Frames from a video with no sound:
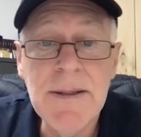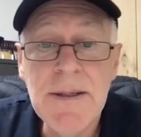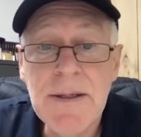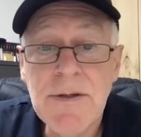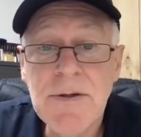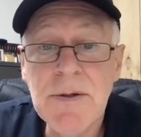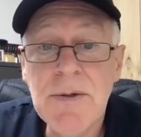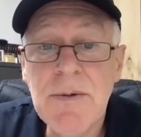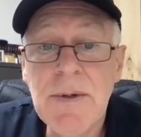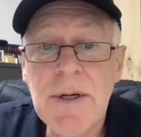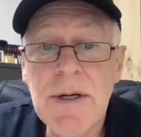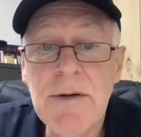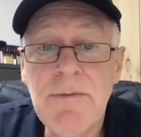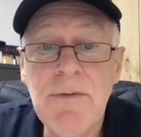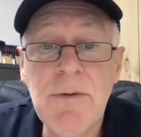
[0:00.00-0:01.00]

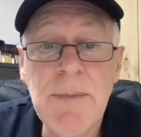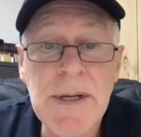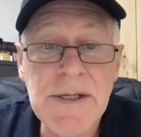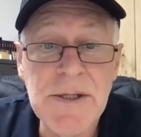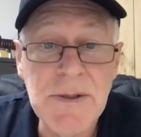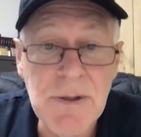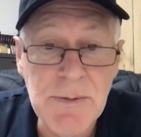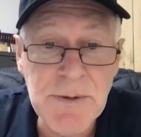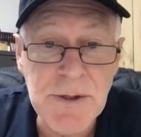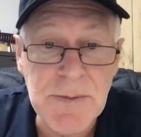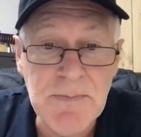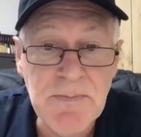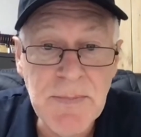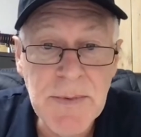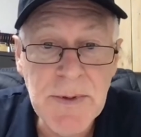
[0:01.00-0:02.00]
for mass
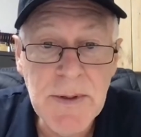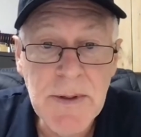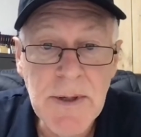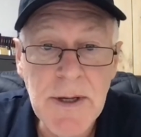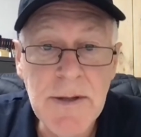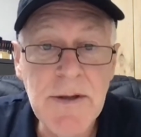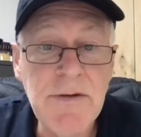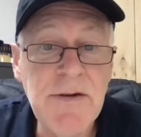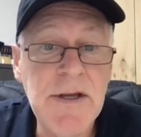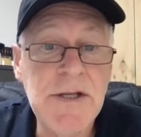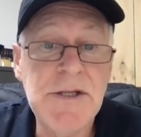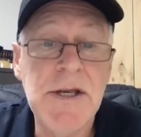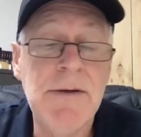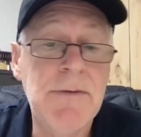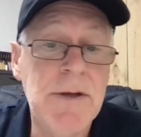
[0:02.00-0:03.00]
adoption. And they're tech
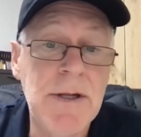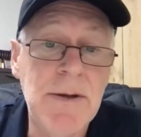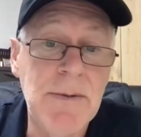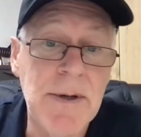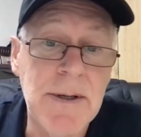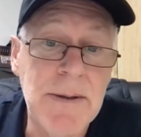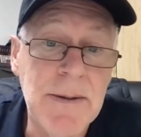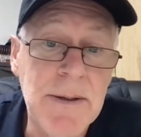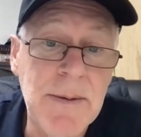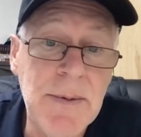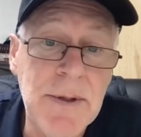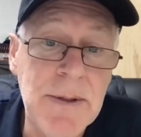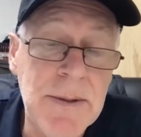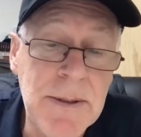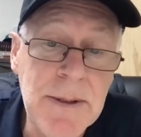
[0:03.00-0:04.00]
savvy anyway. I
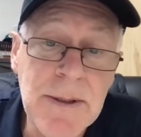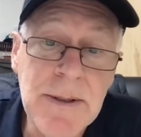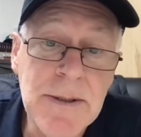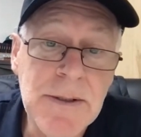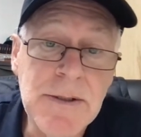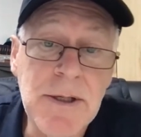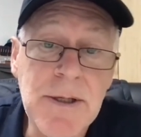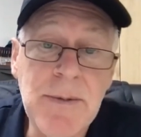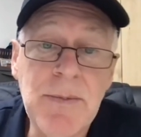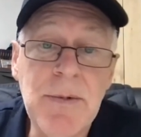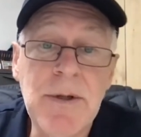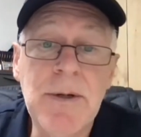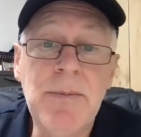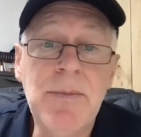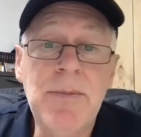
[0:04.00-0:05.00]
mean, there's a
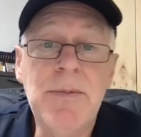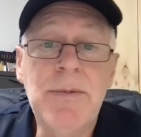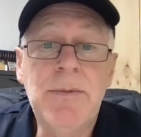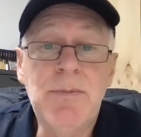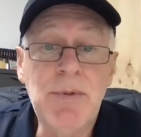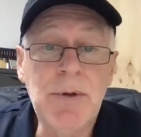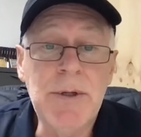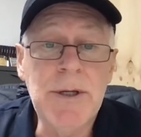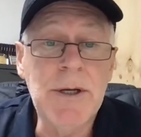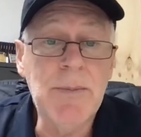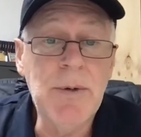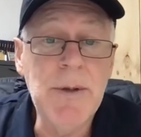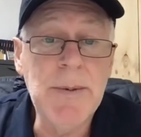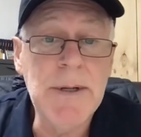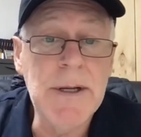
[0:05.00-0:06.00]
lot of bright young
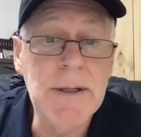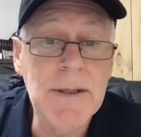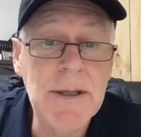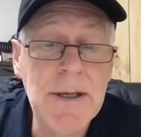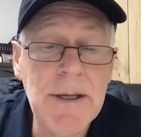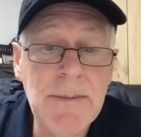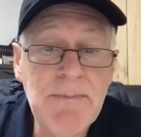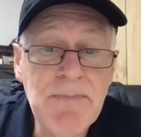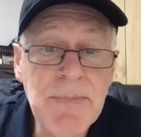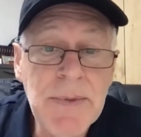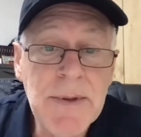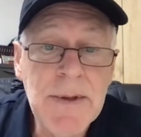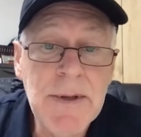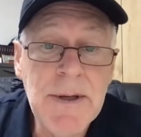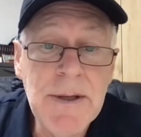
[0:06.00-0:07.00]
people out there,
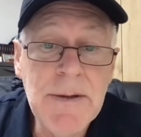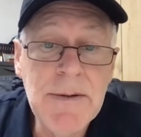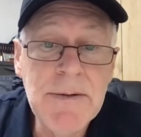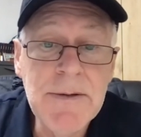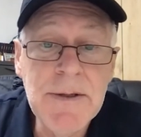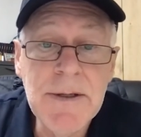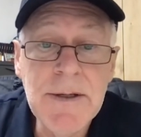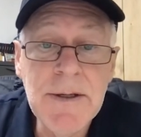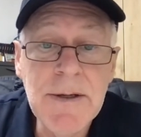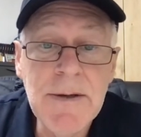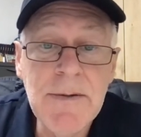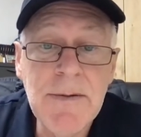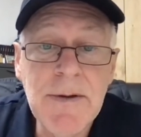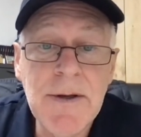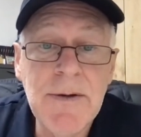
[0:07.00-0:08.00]
and
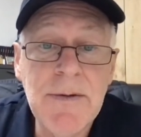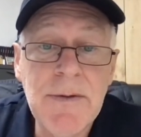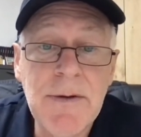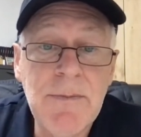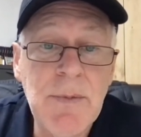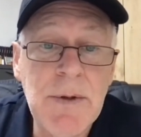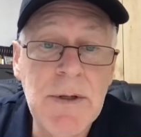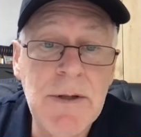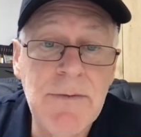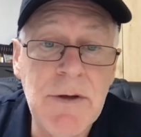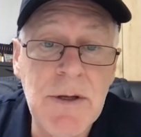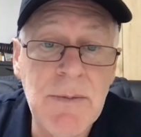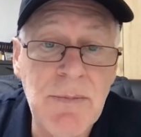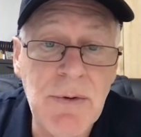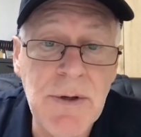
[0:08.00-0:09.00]
they've been
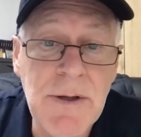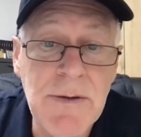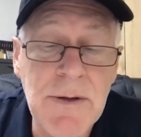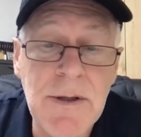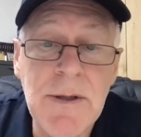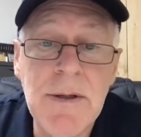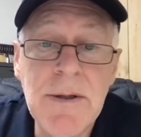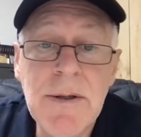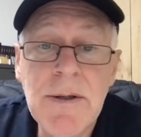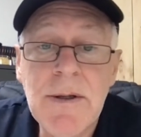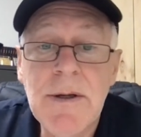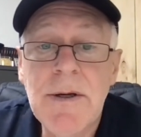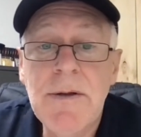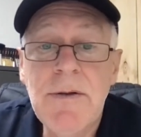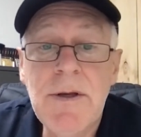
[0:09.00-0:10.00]
living and breathing
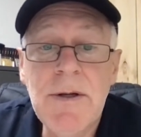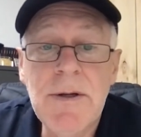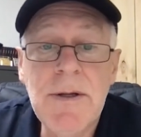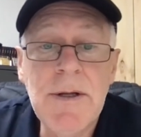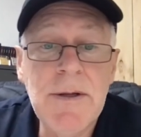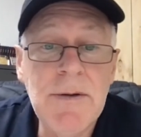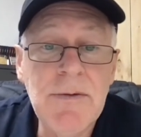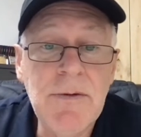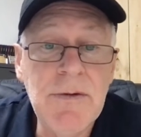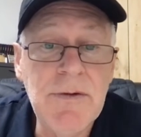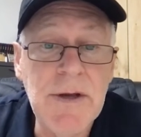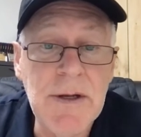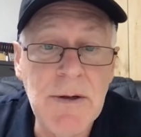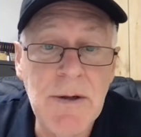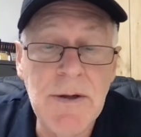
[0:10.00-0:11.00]
the internet and the
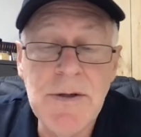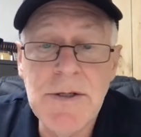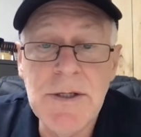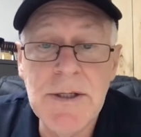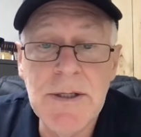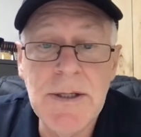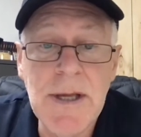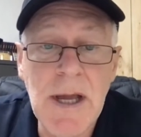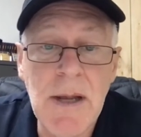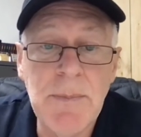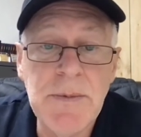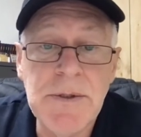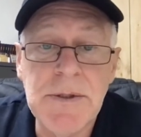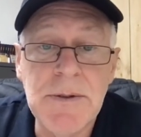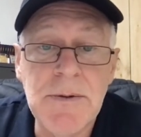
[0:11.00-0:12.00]
technology and the
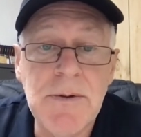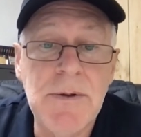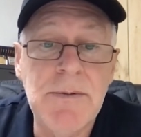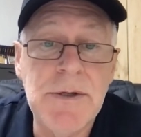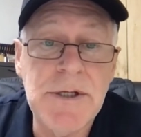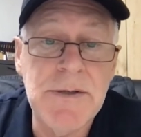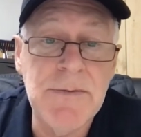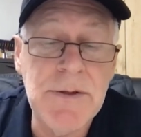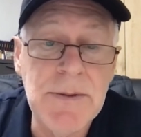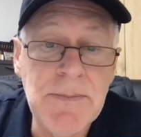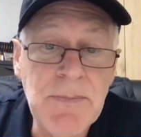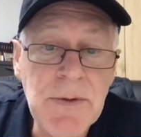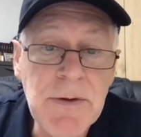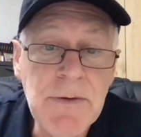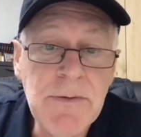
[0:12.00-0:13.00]
apps and all the rest of it
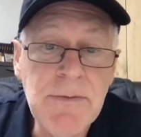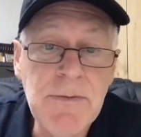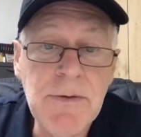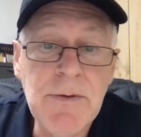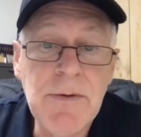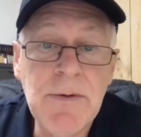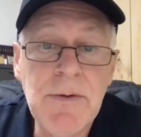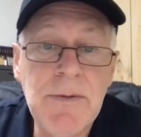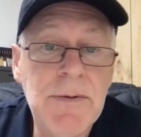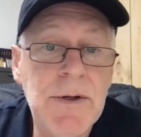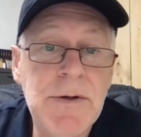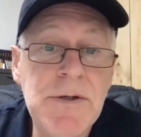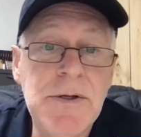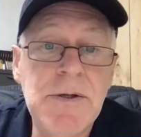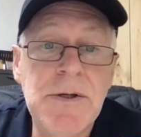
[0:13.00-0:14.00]
for,
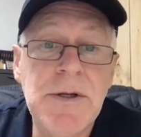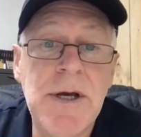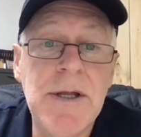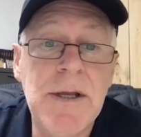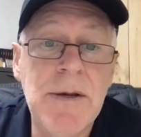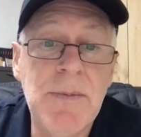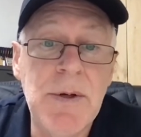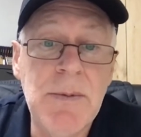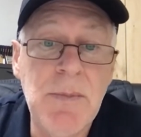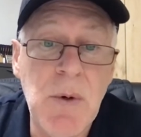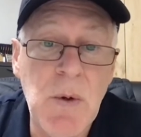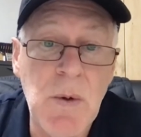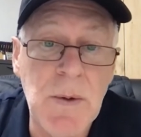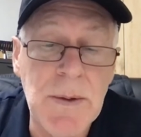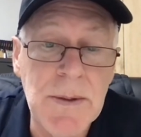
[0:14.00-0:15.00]
since the day they've been
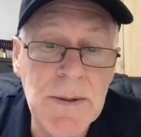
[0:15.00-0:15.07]
born,